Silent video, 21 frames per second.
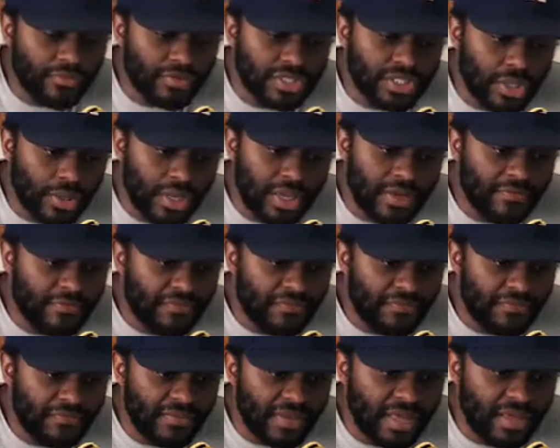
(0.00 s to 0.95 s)
So
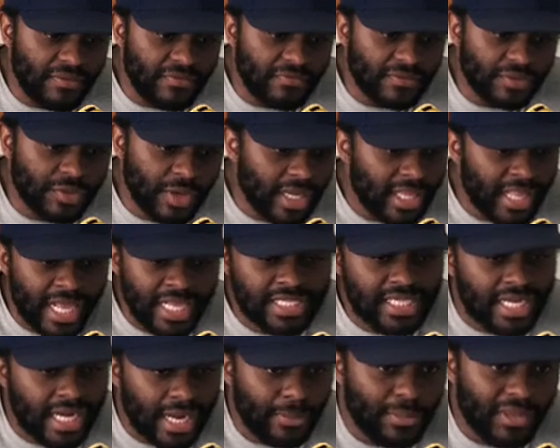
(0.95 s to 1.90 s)
if Trey Lance
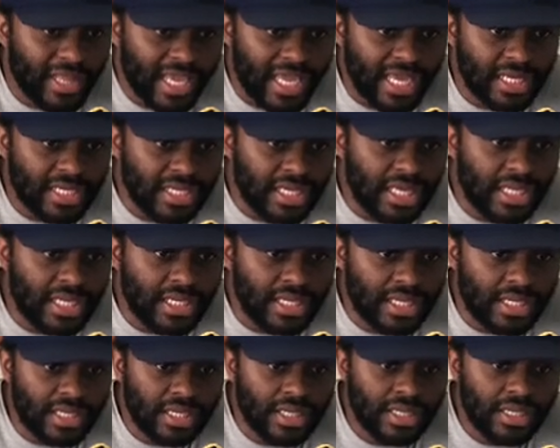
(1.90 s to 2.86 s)
cannot play in
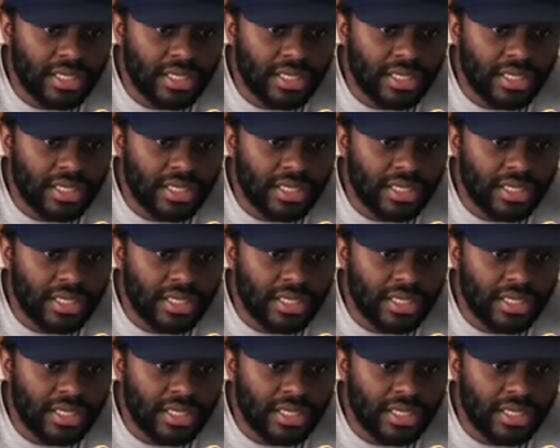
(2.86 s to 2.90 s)
a